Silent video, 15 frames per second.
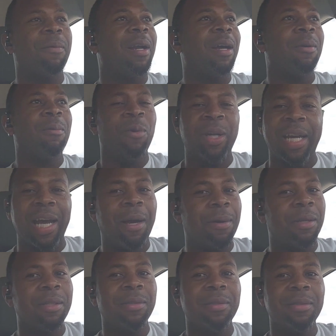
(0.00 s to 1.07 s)
route, one
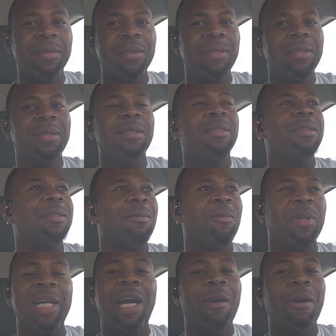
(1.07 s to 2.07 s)
hour, one